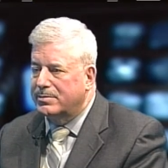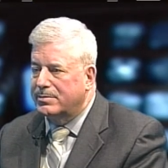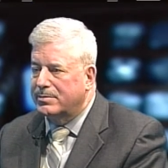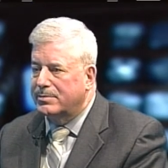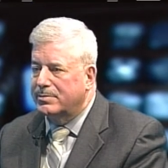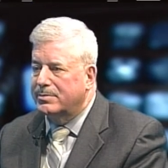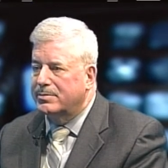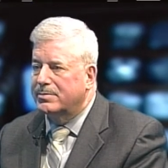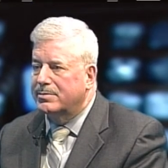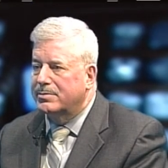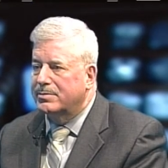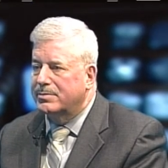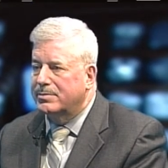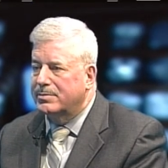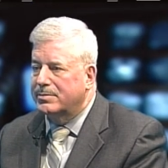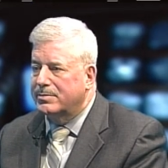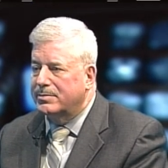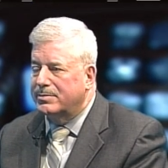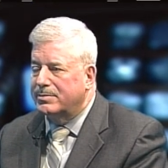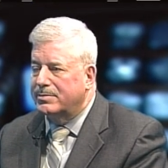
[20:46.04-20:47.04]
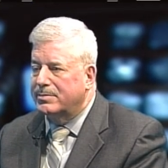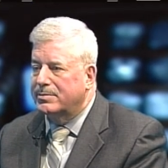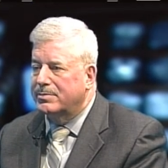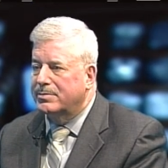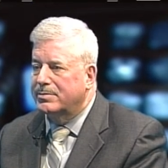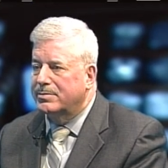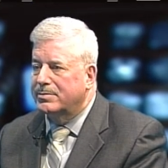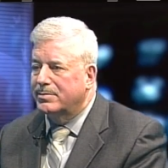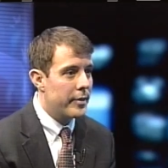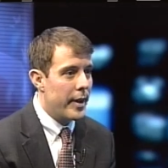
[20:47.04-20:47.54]
that anything can be done in
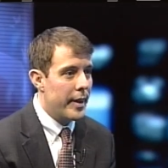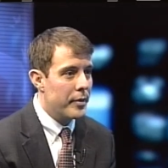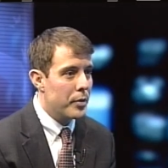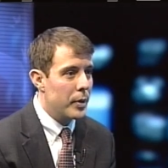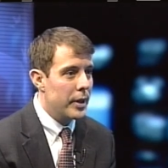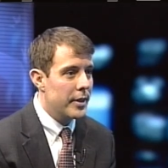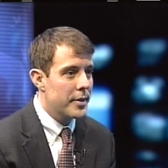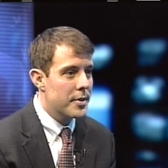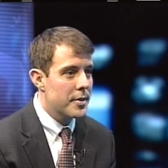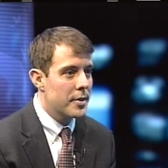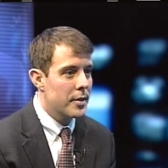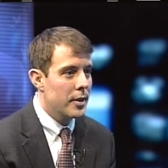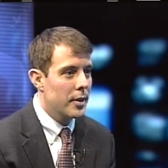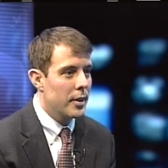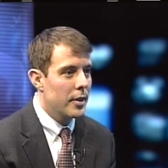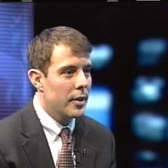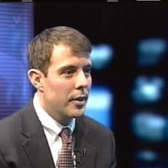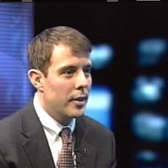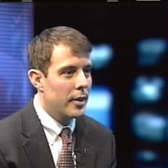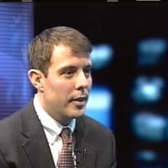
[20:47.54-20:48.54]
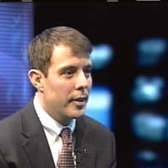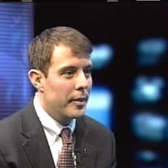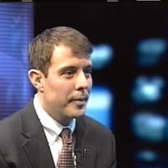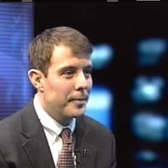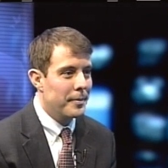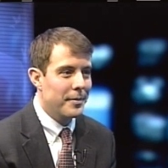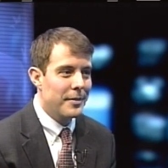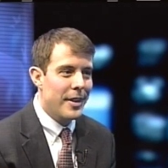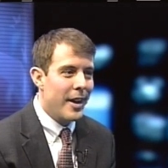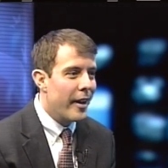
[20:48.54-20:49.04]
4 to 5 weeks.
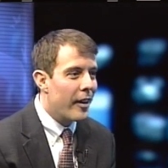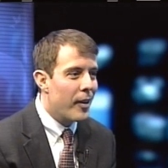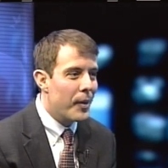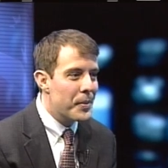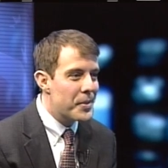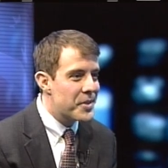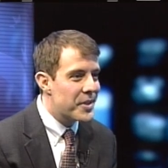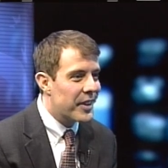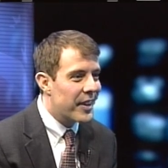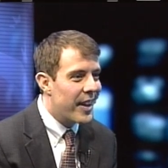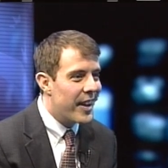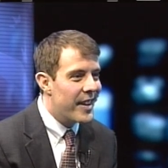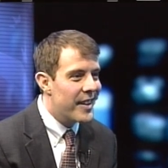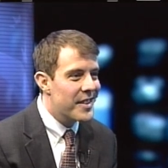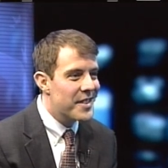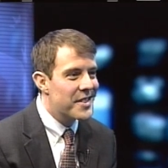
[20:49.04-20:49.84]
Not always the case,